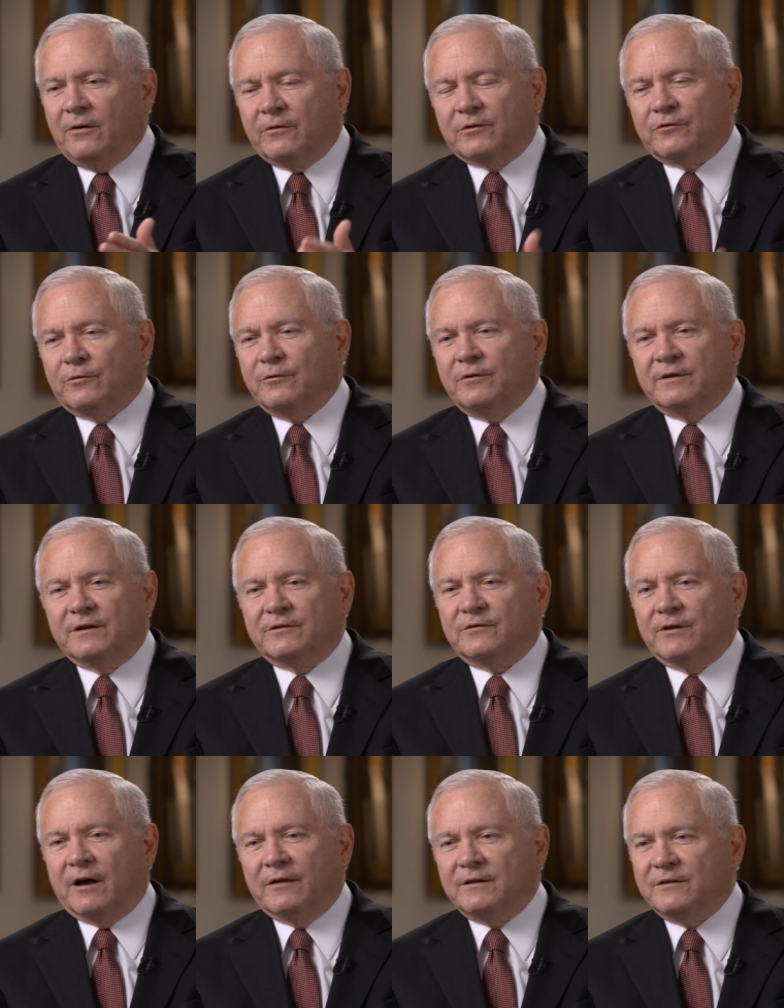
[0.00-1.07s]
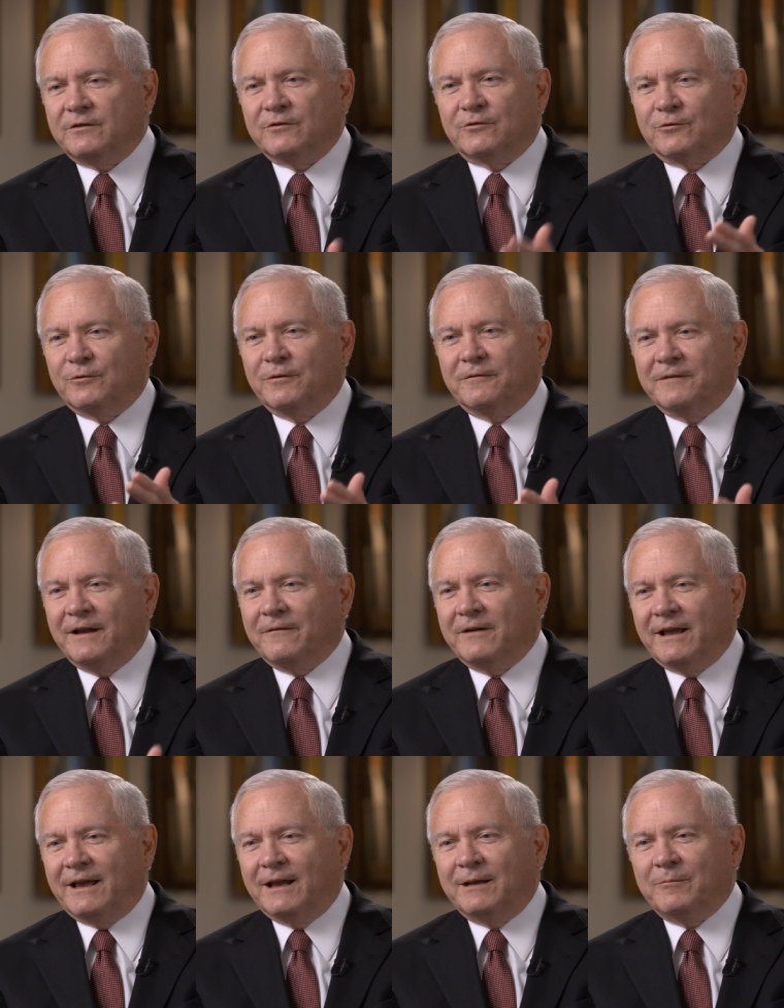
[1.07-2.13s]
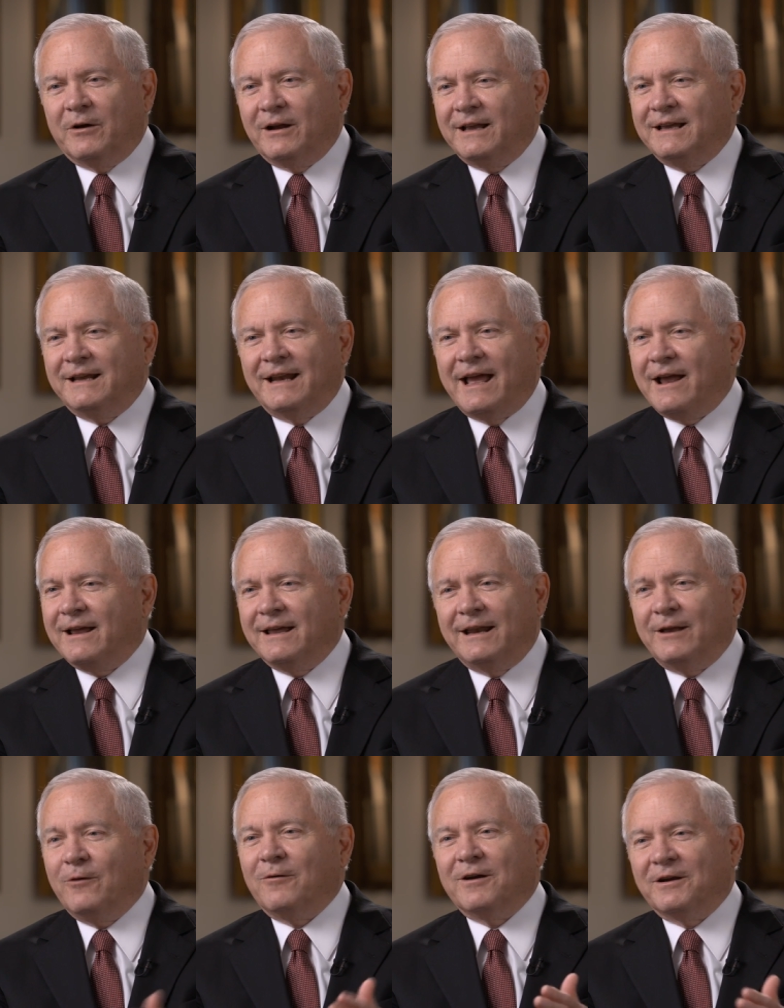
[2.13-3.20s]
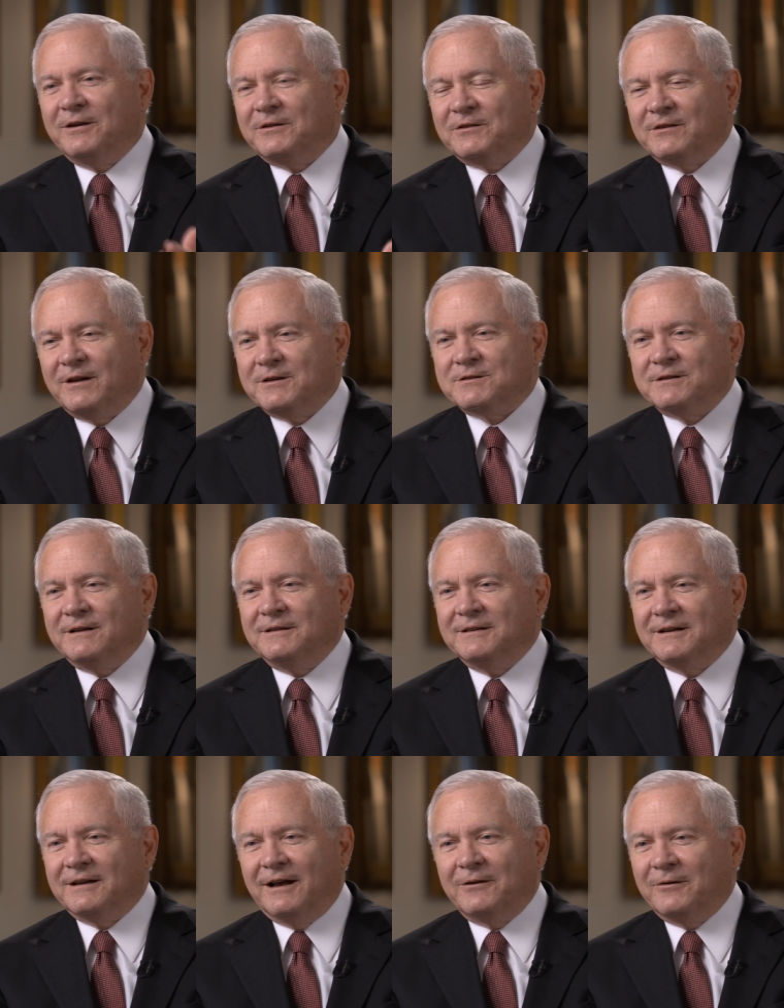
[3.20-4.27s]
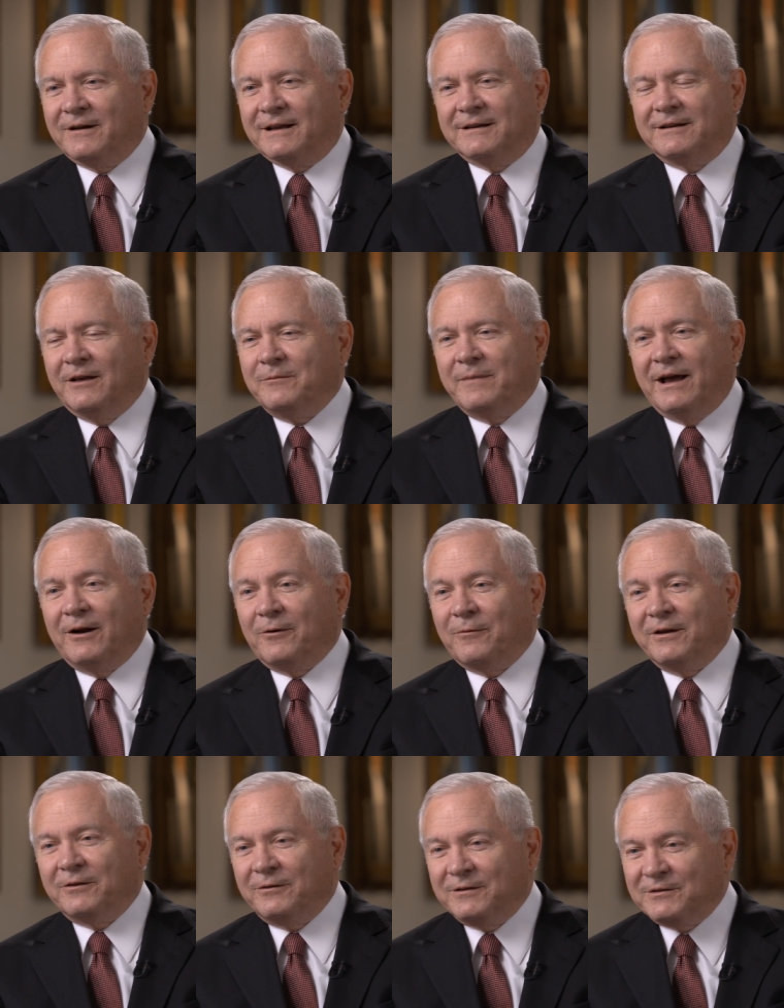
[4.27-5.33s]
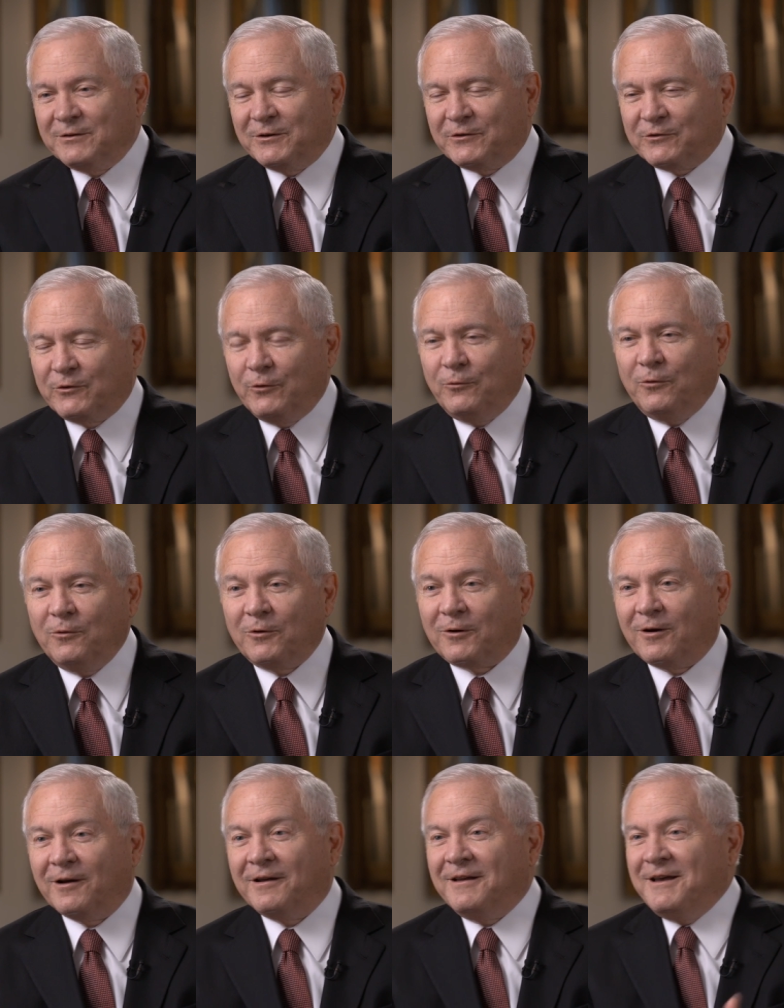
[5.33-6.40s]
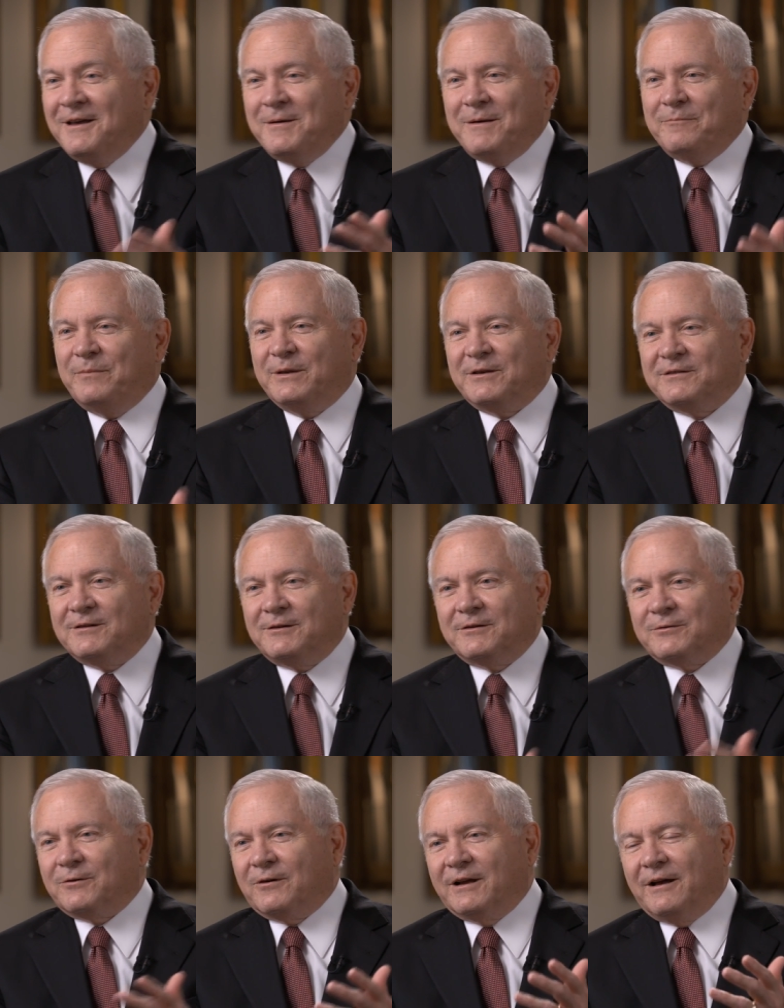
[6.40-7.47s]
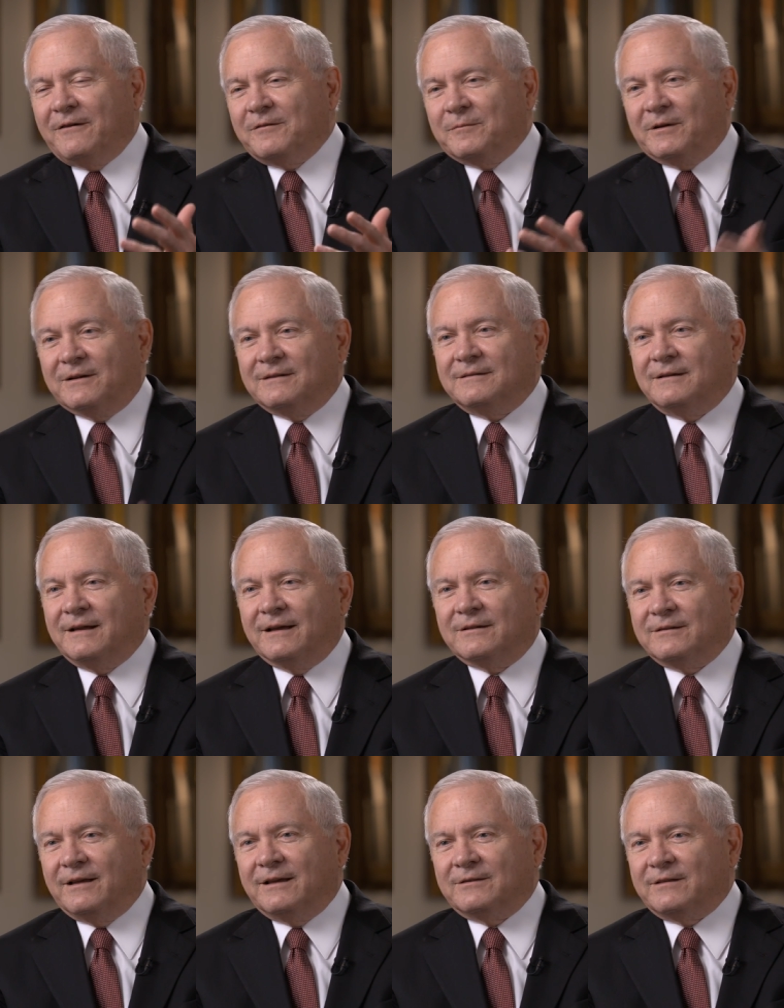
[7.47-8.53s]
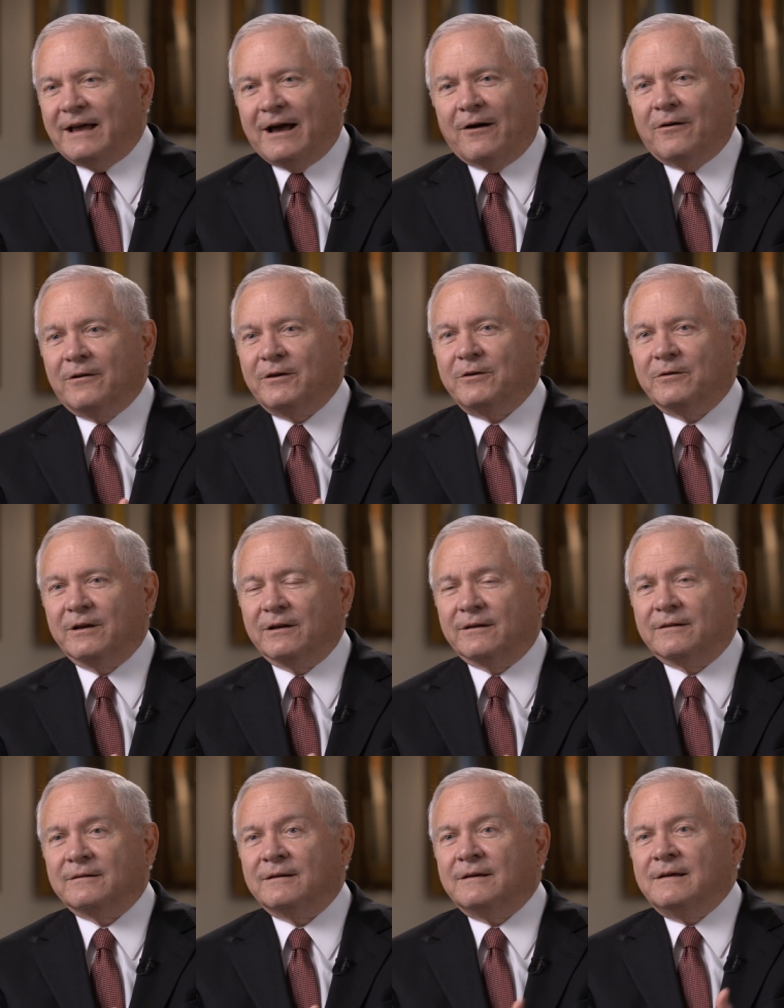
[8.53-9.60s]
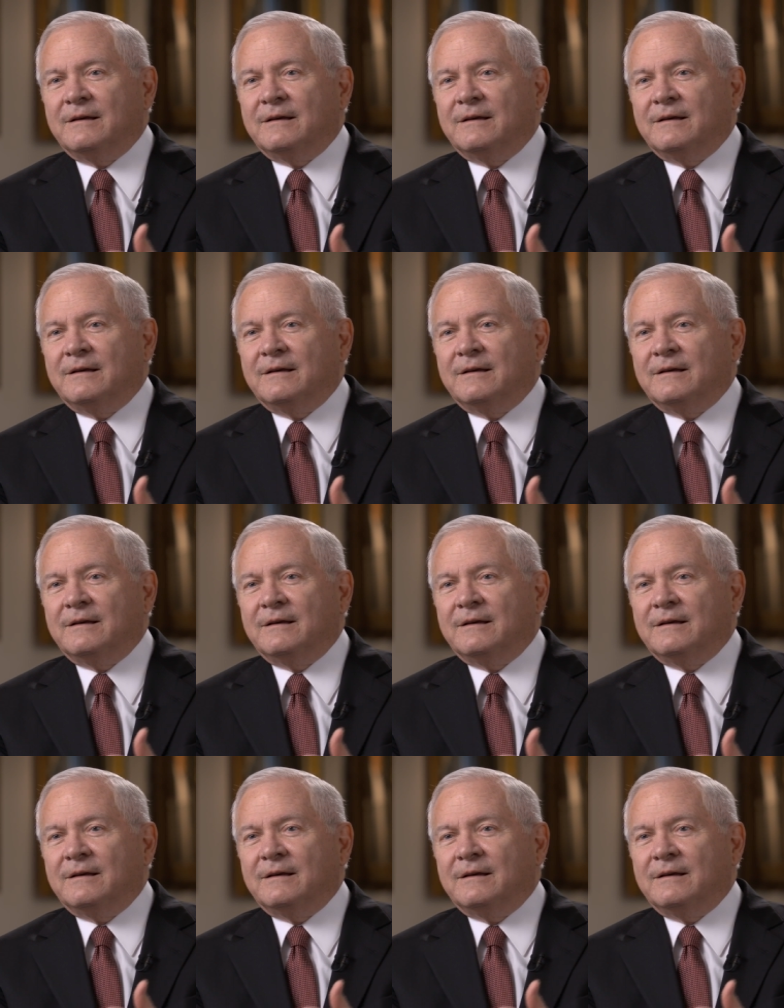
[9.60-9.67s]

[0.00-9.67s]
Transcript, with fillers: know, the truth is, John, this is true of every, anybody in any organization in the country. It doesn't matter whether it's in a school or a business or a government. It, it's how are you going to